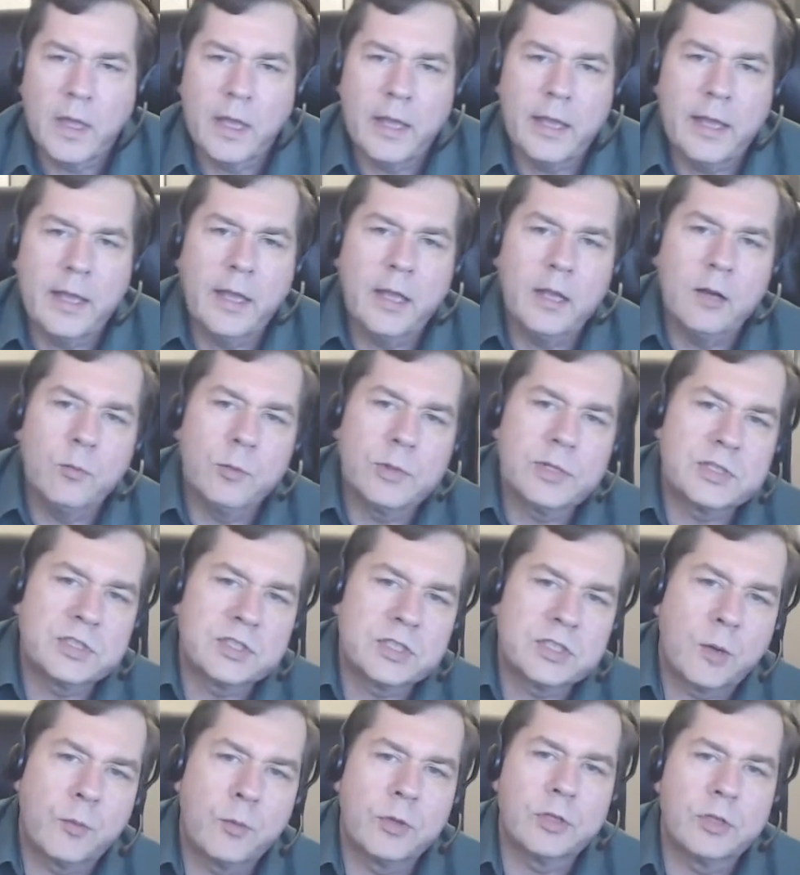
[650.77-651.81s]
And when
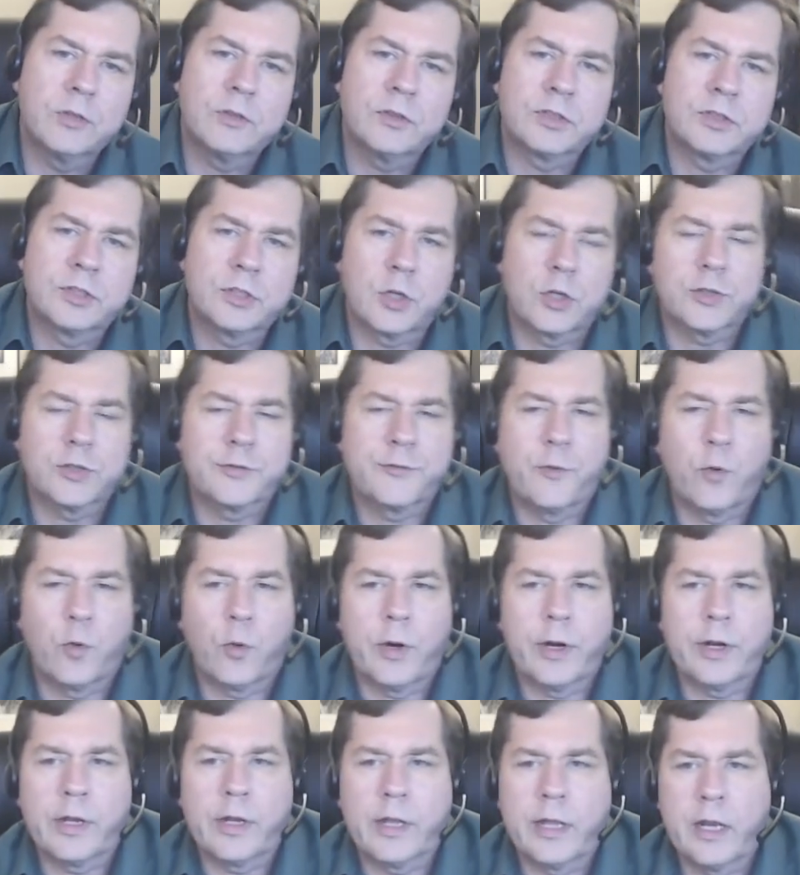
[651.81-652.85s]
someone searched
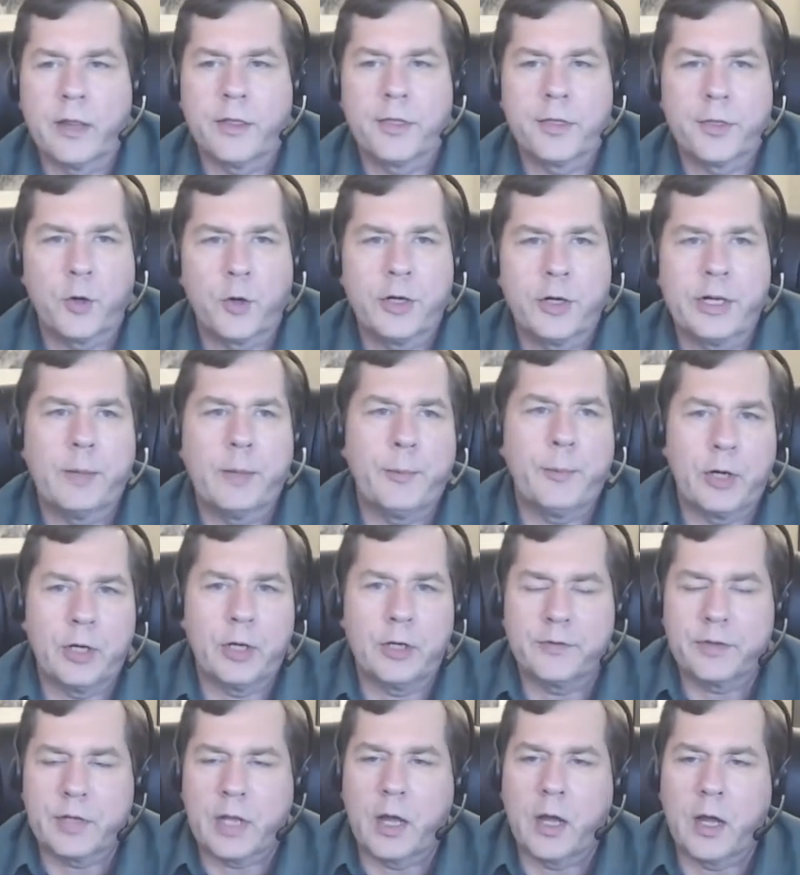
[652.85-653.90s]
for it in a 30-day
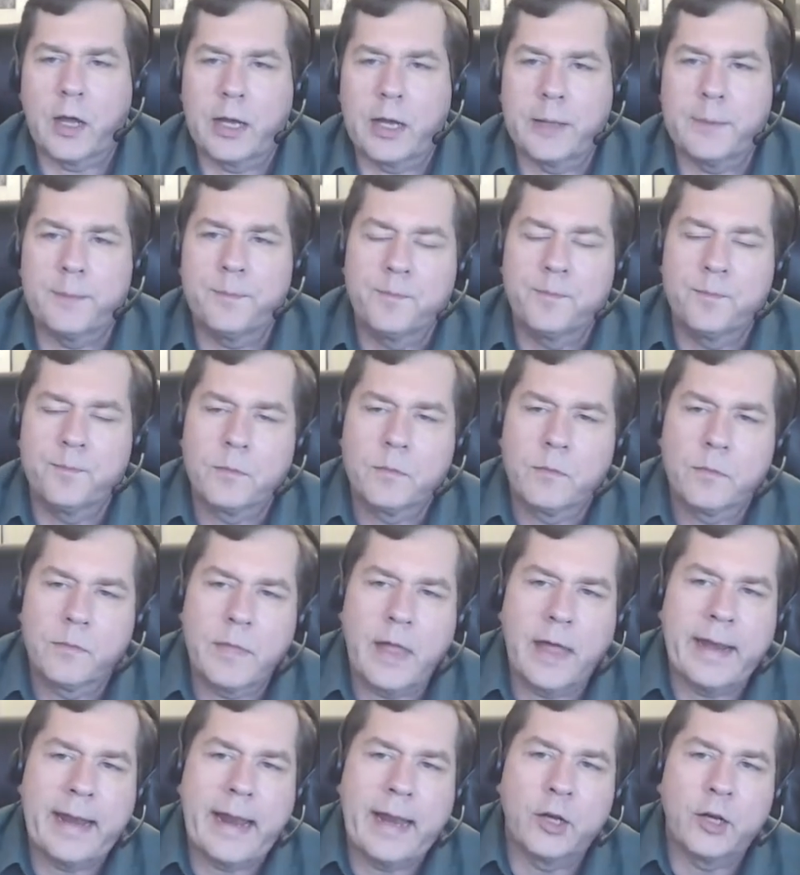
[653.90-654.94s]
period of time,
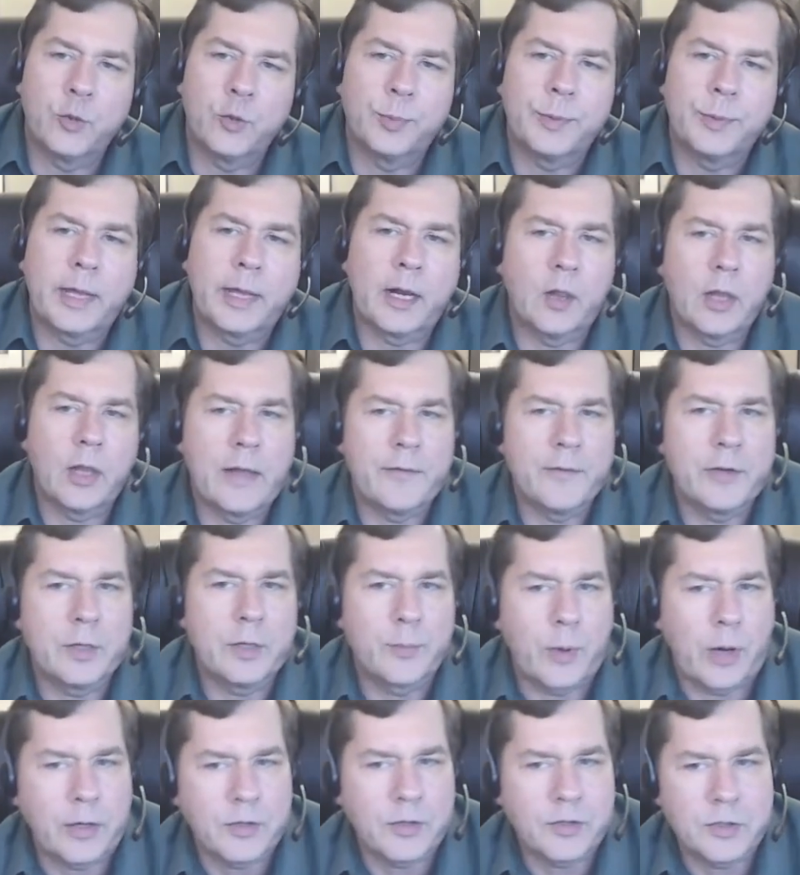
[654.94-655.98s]
that ad group got 11
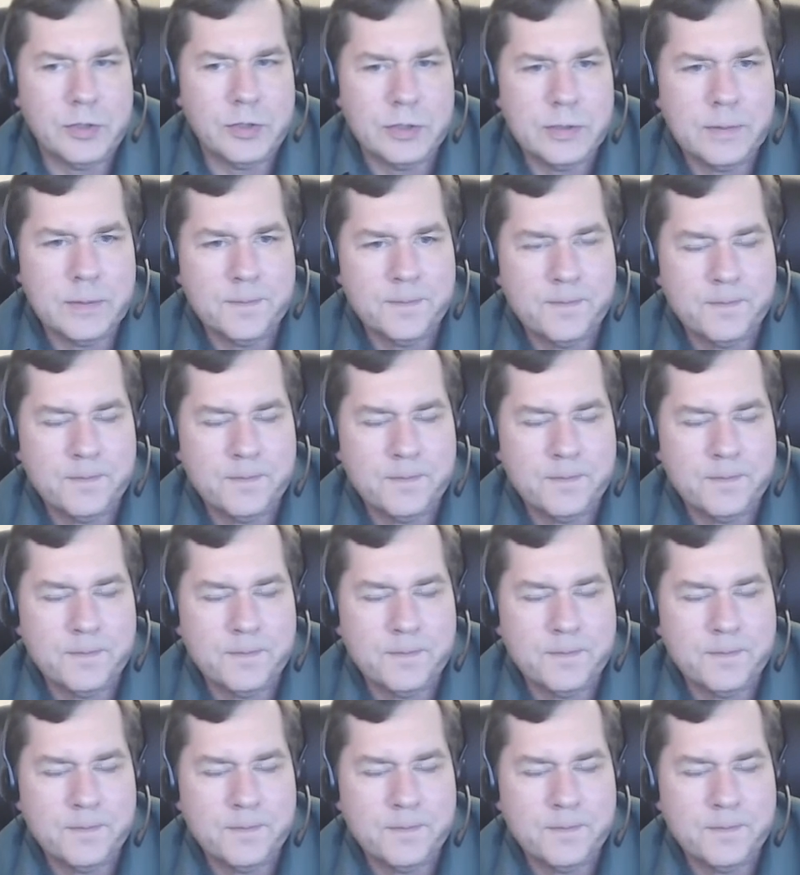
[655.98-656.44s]
impressions.